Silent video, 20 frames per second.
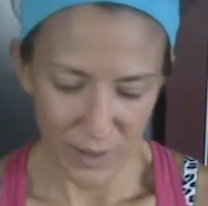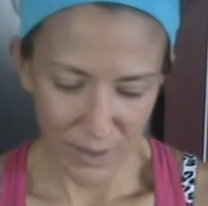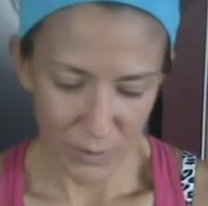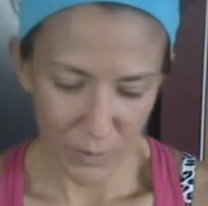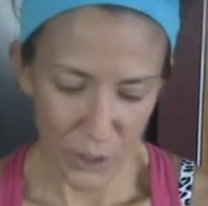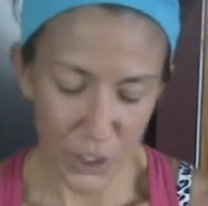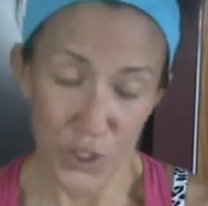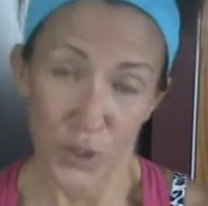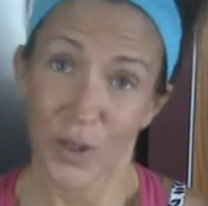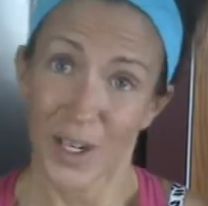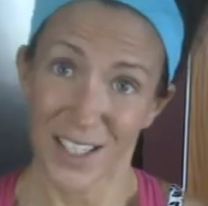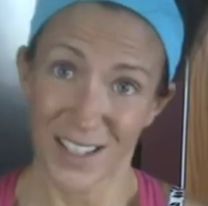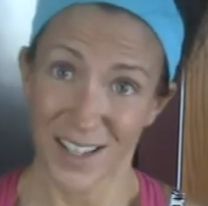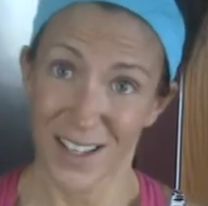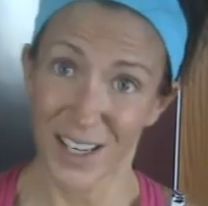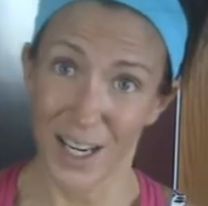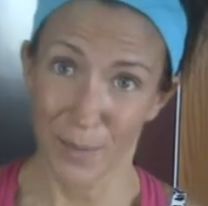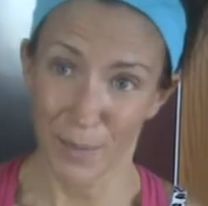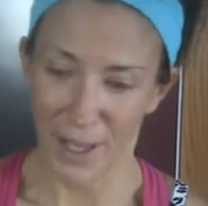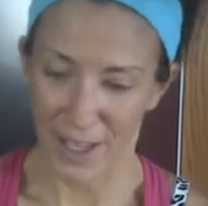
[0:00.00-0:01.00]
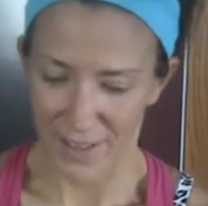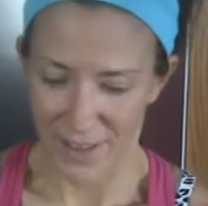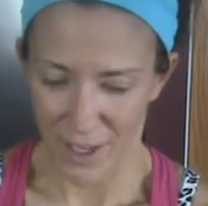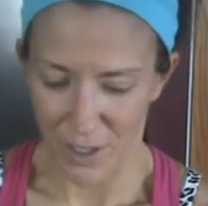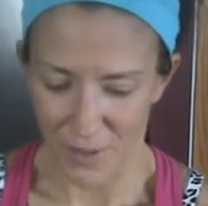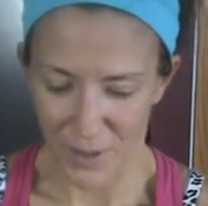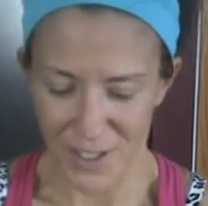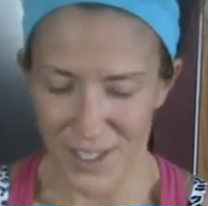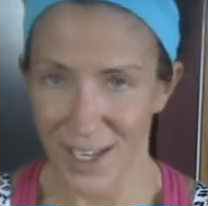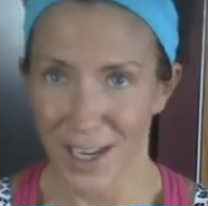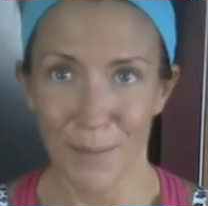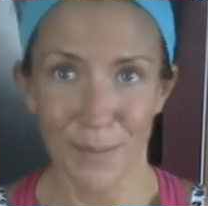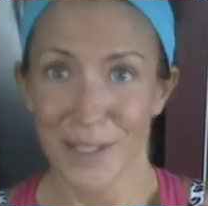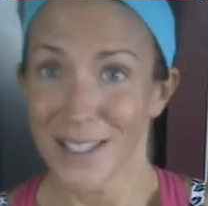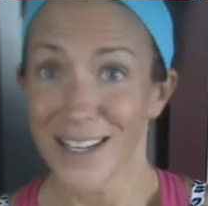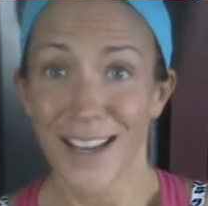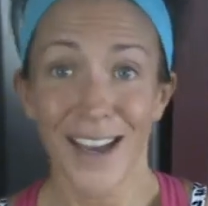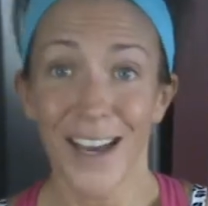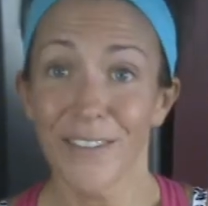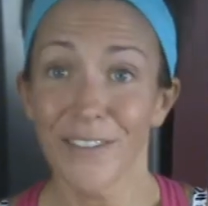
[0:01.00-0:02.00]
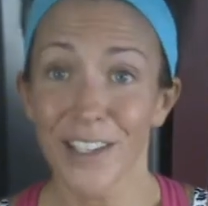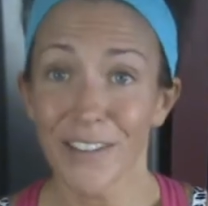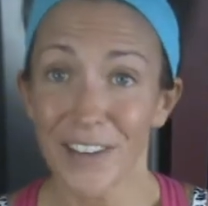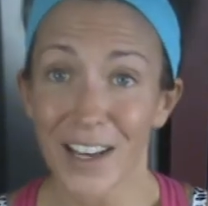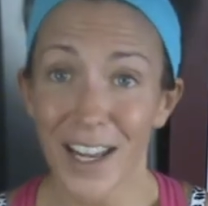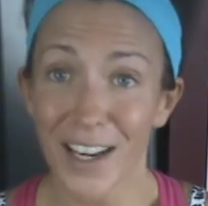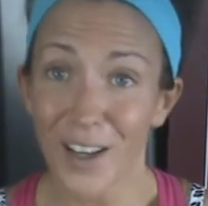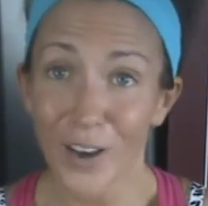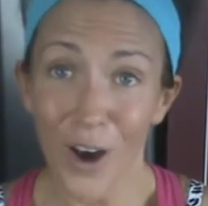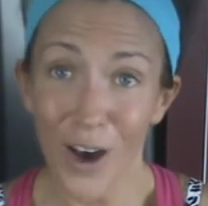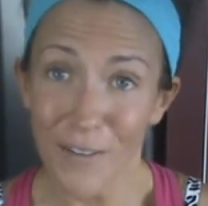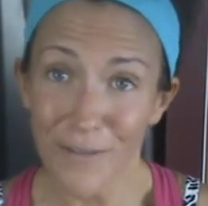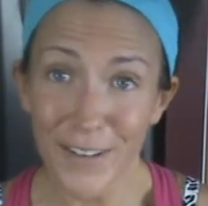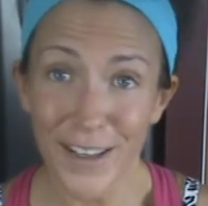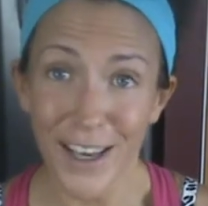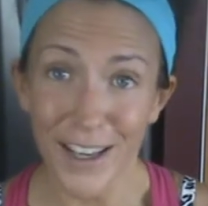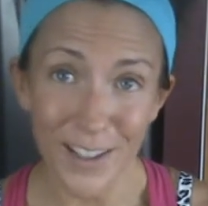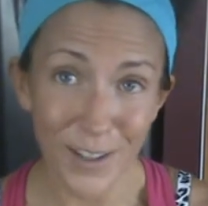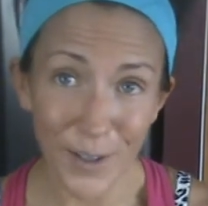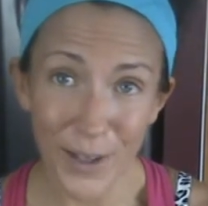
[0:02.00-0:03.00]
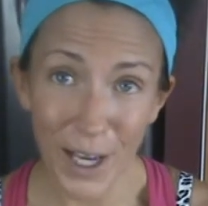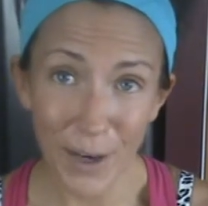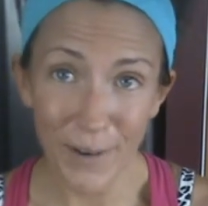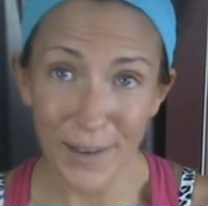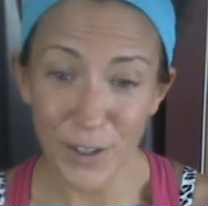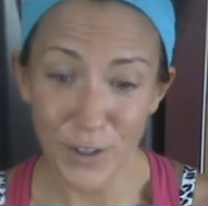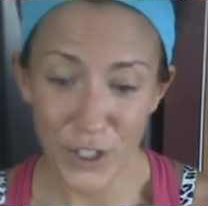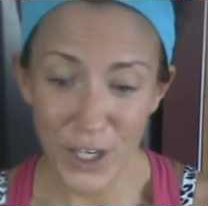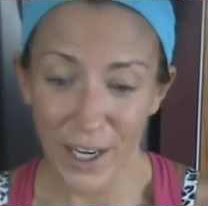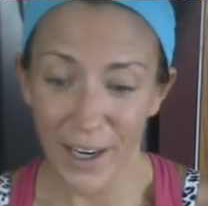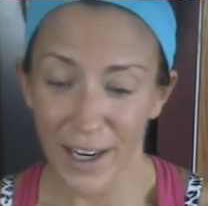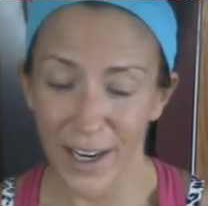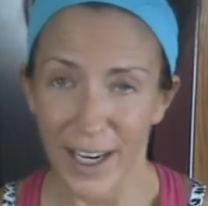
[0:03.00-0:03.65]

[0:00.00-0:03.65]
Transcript: Which you guys think I'm like that all the time, but see, I haven't even had any coffee yet, look how energetic I